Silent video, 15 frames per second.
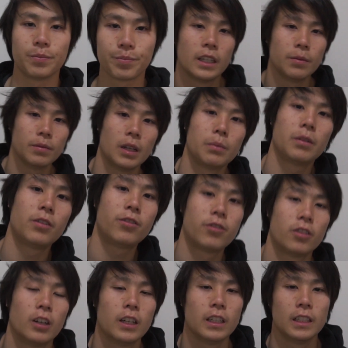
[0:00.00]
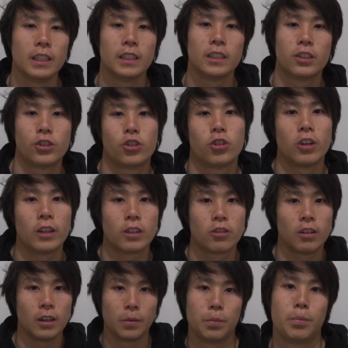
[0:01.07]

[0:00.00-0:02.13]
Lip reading: And tip number 3 is try creating